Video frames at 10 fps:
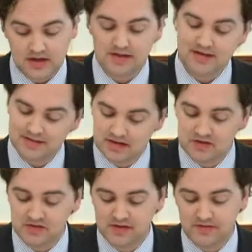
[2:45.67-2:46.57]
That's an
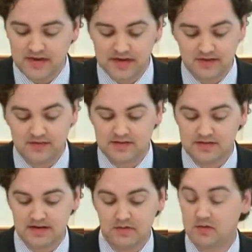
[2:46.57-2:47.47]
interesting fact given
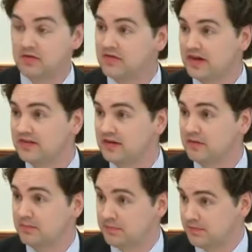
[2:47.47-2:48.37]
today what we're
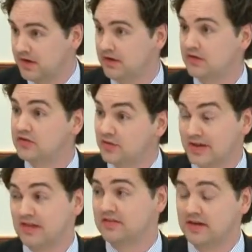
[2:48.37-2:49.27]
facing here in
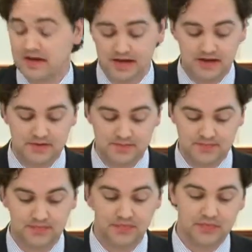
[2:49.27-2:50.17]
2009.
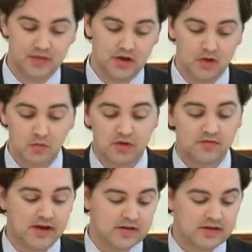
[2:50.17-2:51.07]
We were
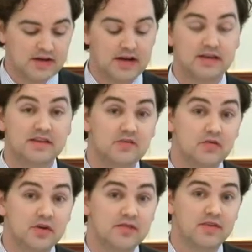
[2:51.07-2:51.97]
founded in
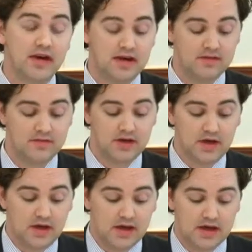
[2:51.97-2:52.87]
1945,
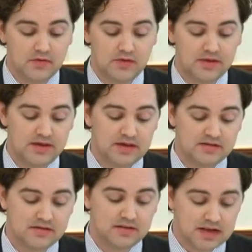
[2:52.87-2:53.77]
and we're
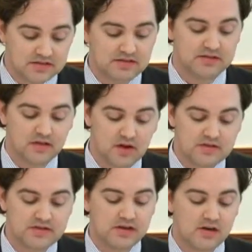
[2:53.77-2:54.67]
the nation's
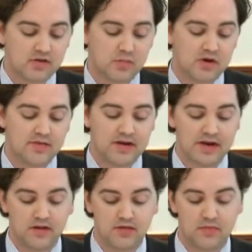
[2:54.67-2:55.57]
largest not-for-profit
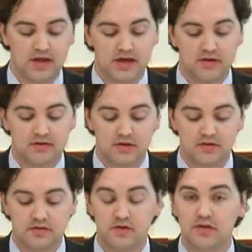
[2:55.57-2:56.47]
health plan,
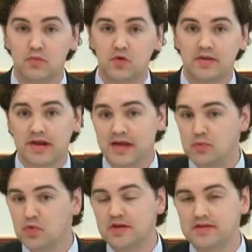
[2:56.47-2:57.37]
serving more than
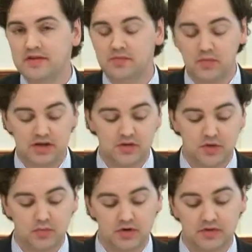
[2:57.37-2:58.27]
8.6 million
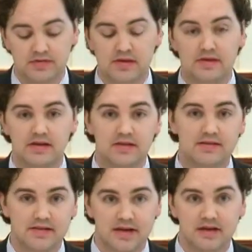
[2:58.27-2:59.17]
members in 10
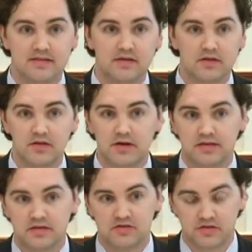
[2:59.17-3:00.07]
states,
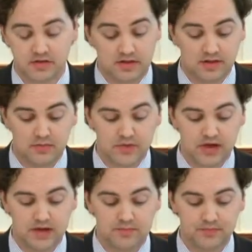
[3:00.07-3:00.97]
including the District of Columbia.